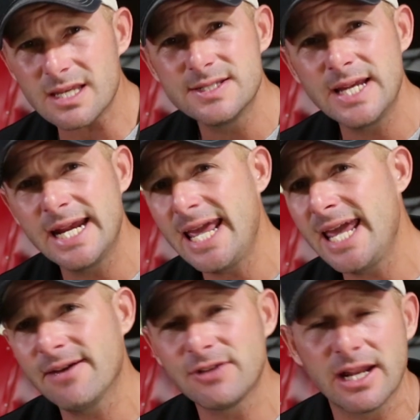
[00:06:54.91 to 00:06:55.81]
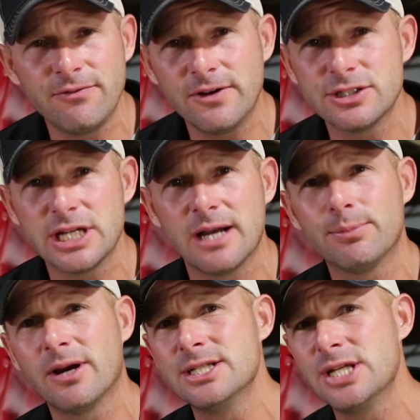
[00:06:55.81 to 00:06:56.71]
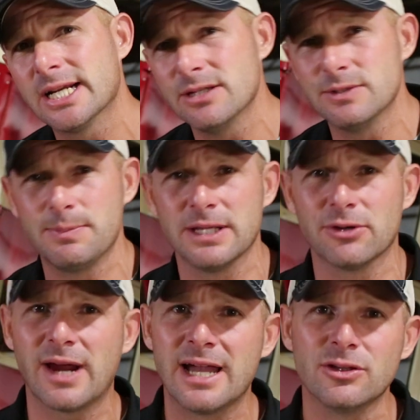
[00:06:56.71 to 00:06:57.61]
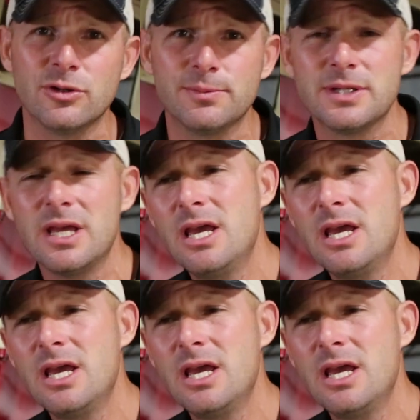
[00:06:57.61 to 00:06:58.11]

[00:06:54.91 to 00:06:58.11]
saying, "Hey, I've got a Fairchild project. It's been ground looped.